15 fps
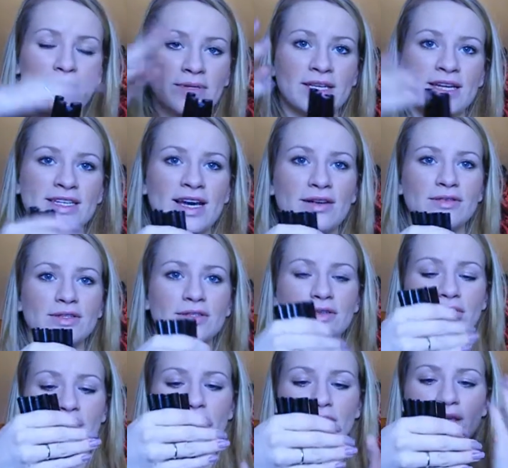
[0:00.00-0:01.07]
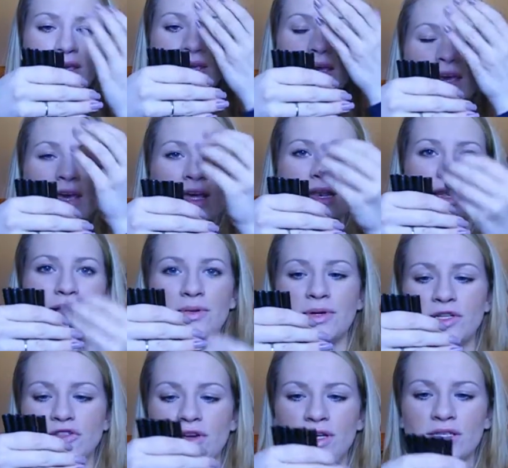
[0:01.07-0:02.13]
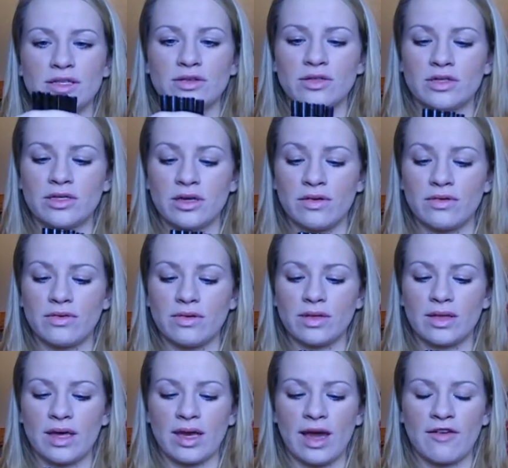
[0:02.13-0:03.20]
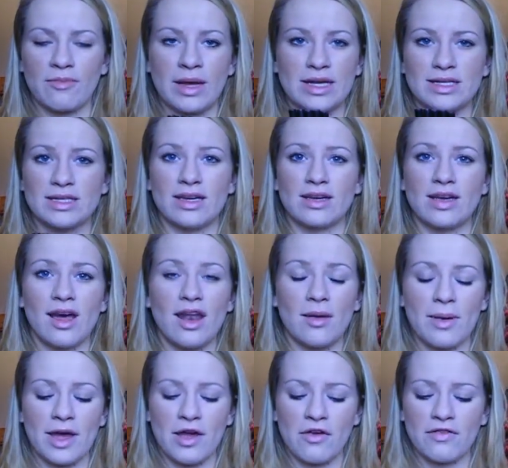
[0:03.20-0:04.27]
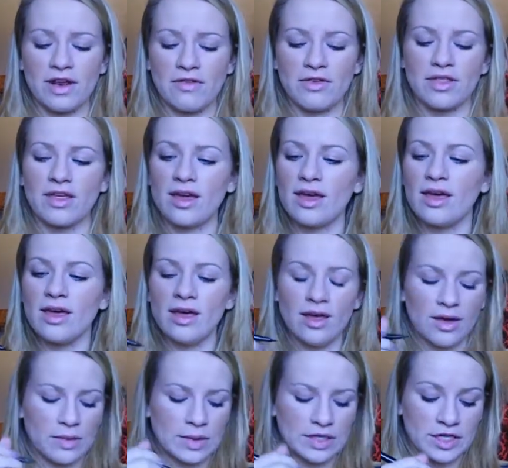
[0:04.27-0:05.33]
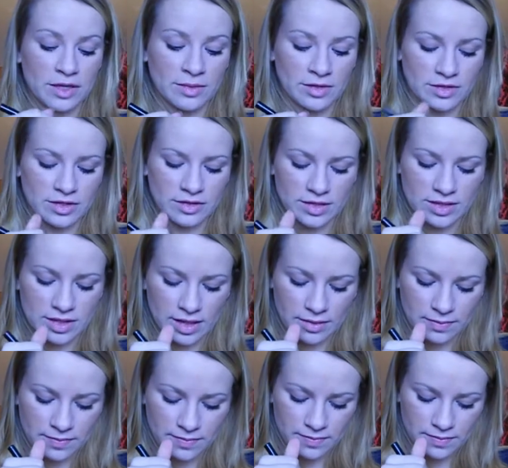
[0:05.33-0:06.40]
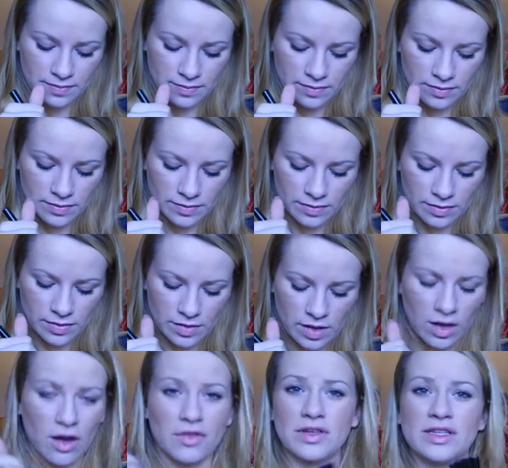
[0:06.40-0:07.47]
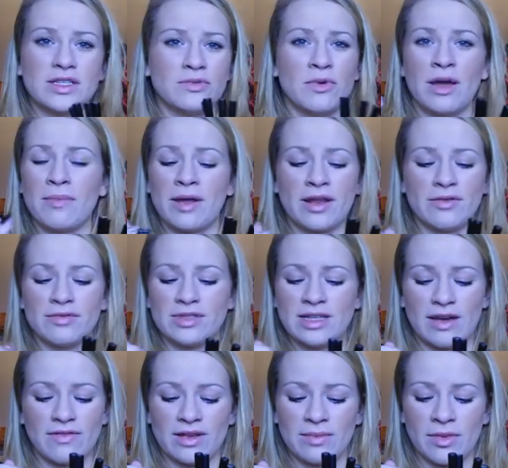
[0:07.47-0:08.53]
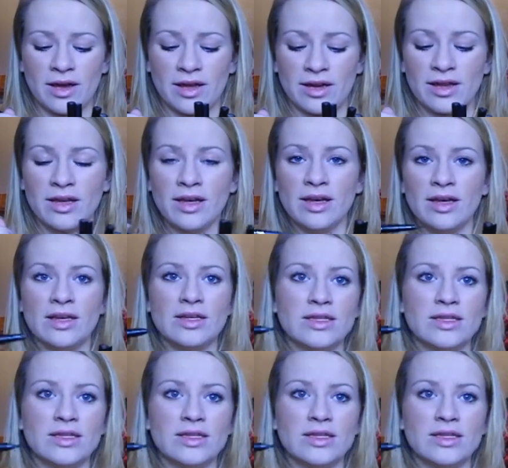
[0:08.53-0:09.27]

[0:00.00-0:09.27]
upside down so that the liquid drains through, so they have better colour payoff and everything, which I will do this time. Oh, this is way better. It was definitely mine.